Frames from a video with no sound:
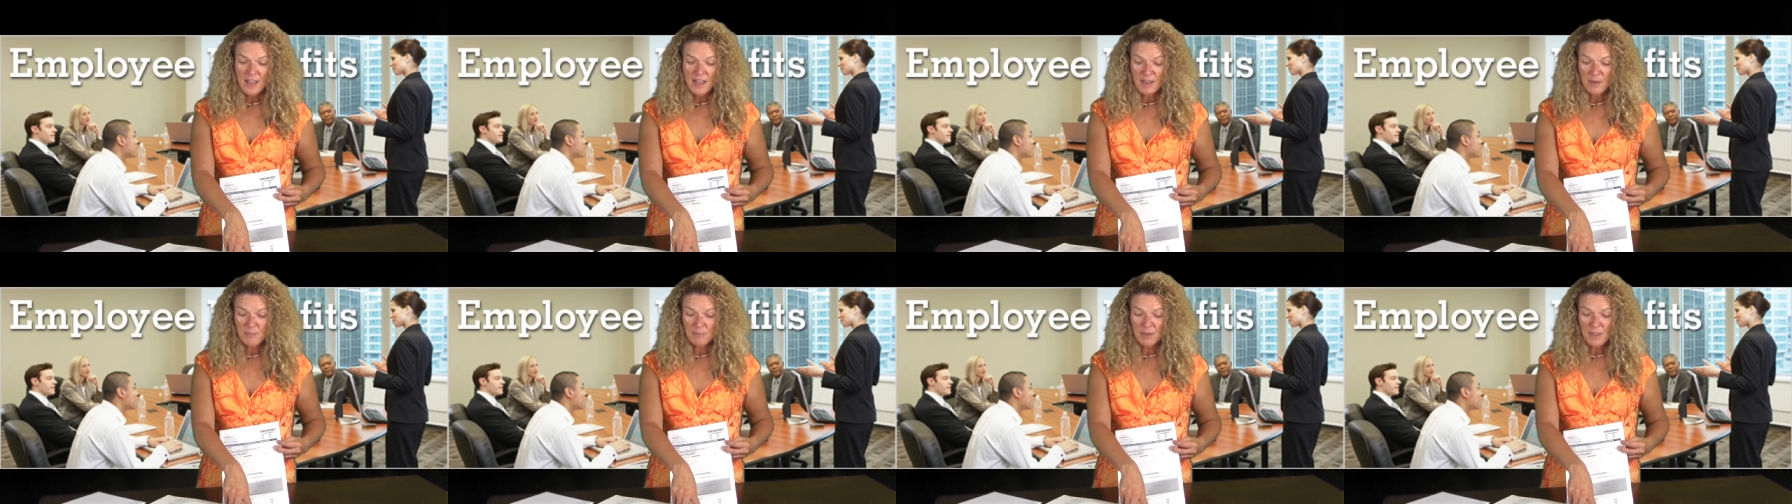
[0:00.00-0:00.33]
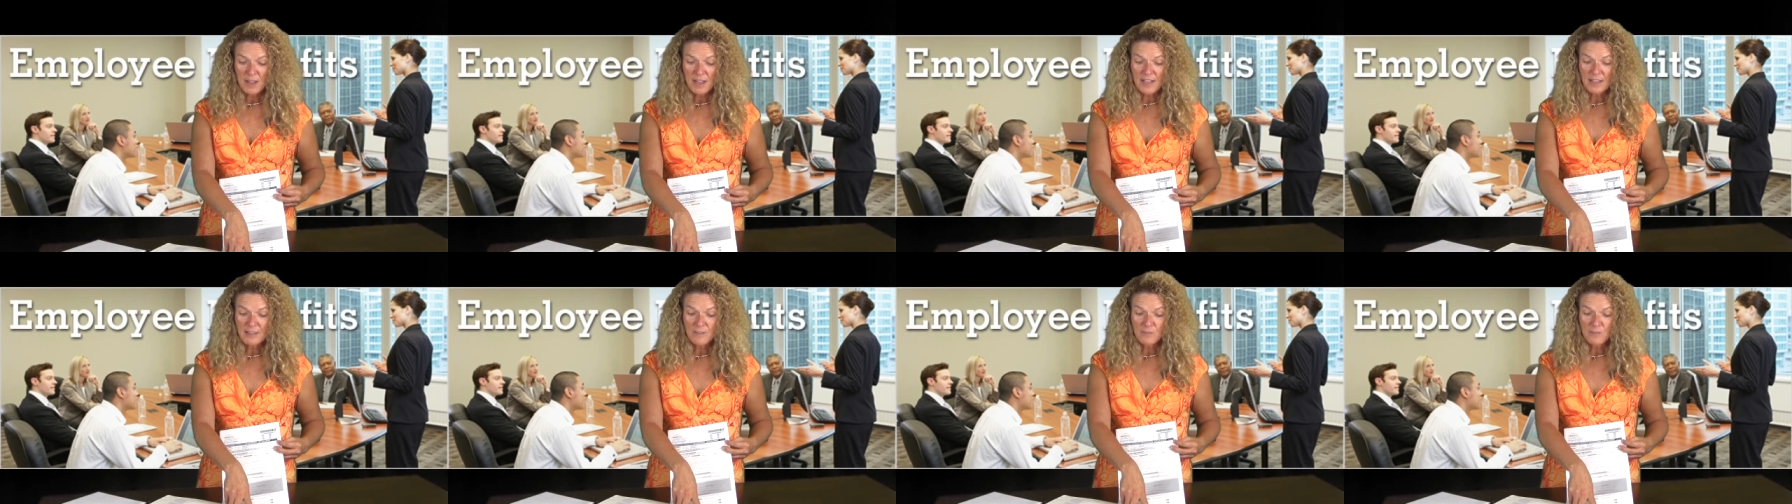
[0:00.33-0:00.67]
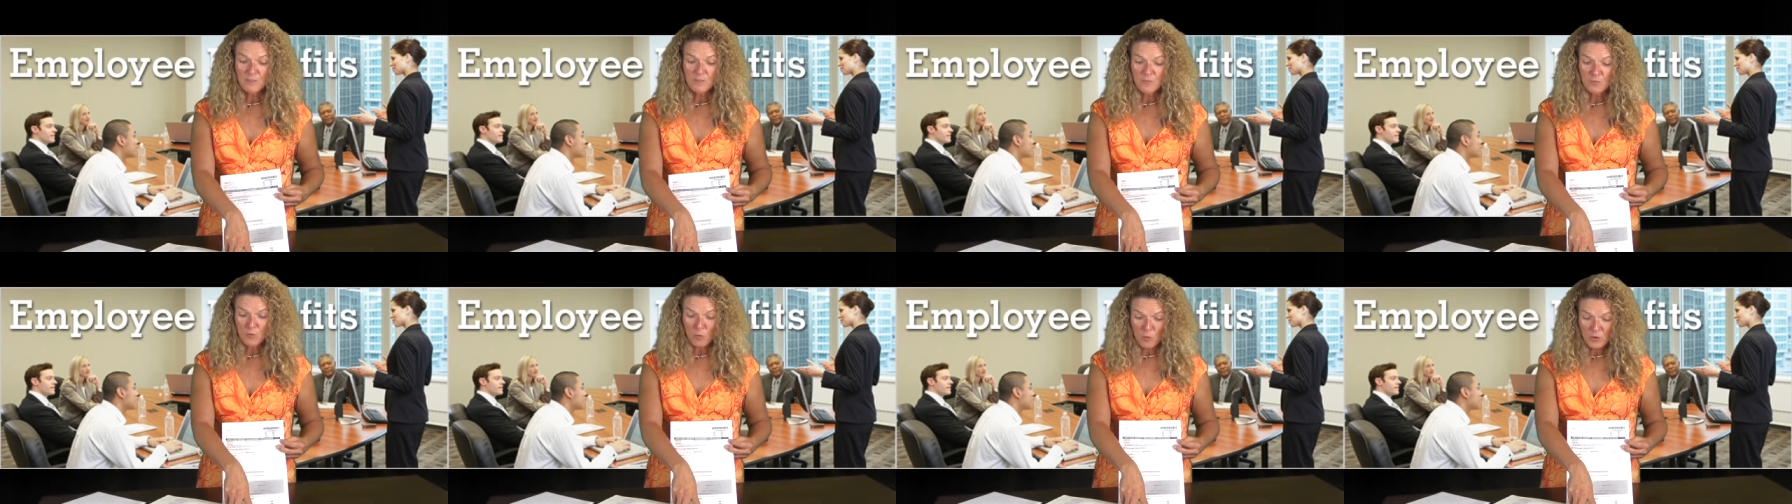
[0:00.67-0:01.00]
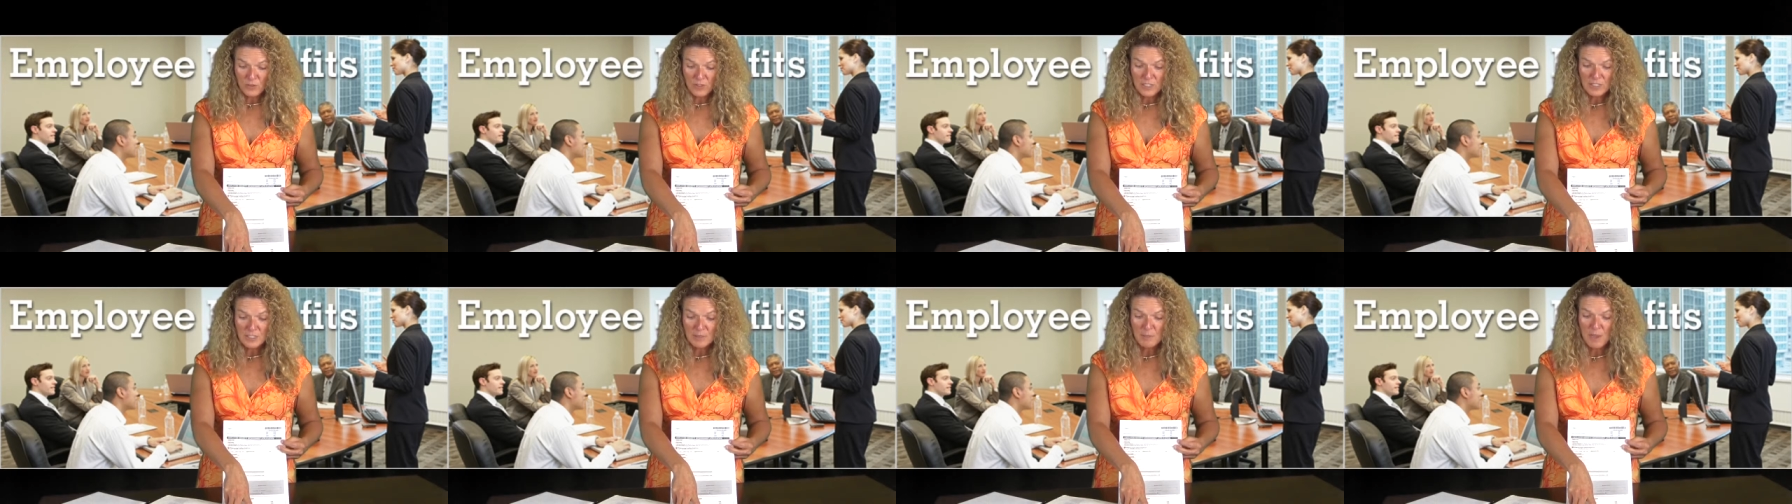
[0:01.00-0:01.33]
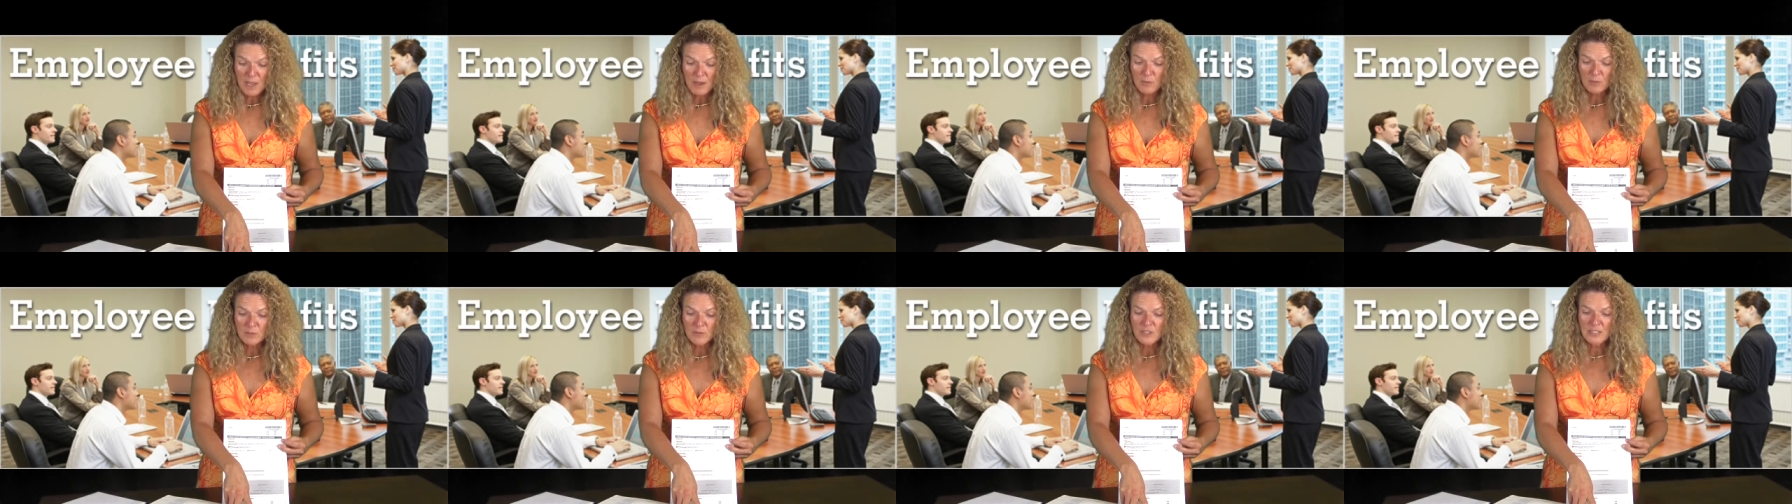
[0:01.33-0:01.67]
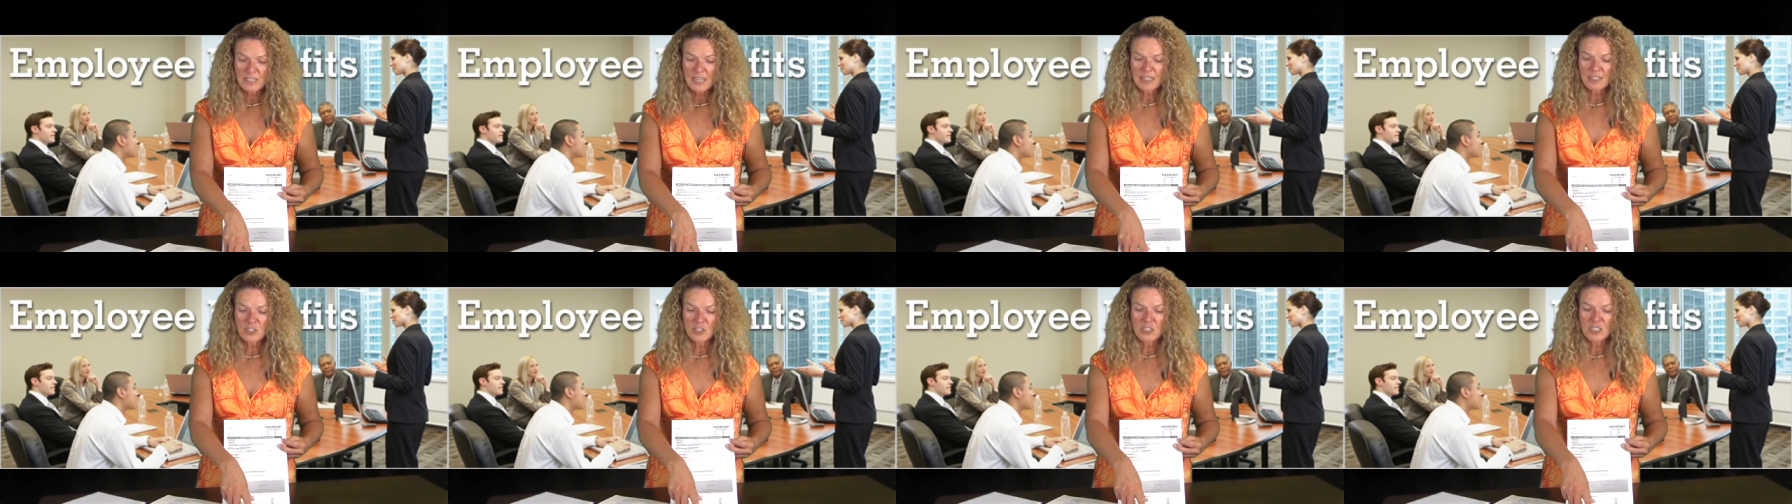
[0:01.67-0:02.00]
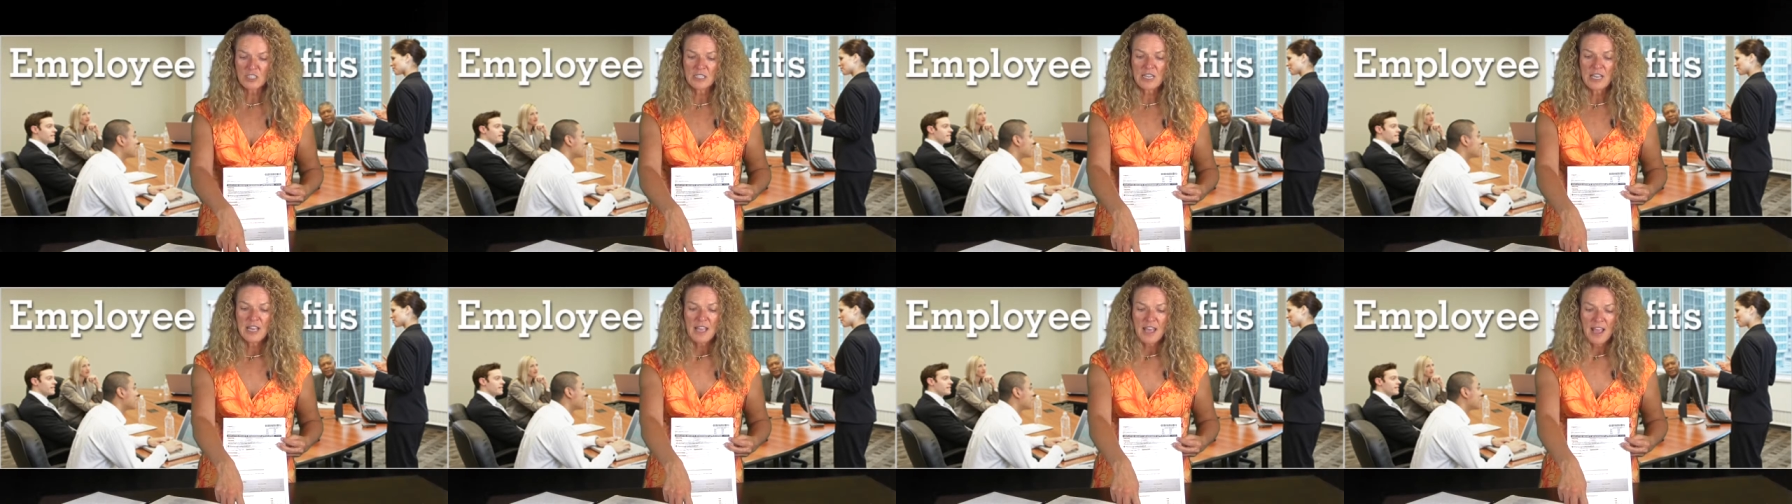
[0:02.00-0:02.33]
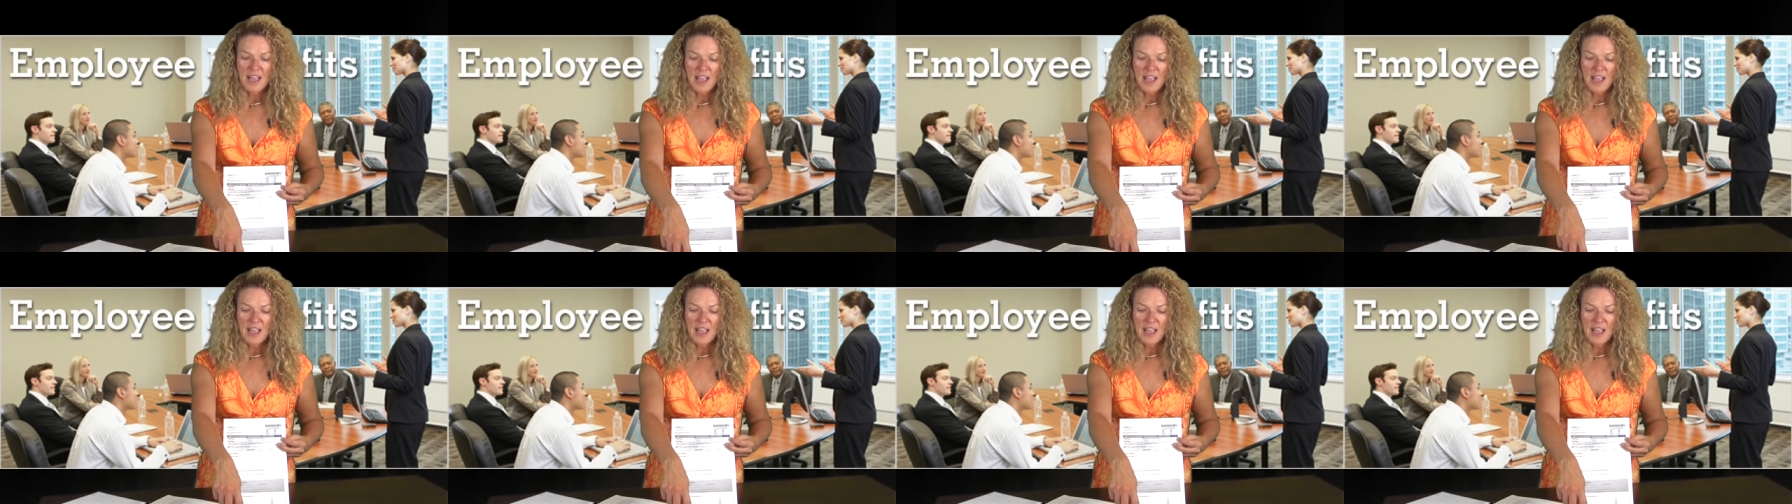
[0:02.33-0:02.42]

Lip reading: applying for this payroll deduction,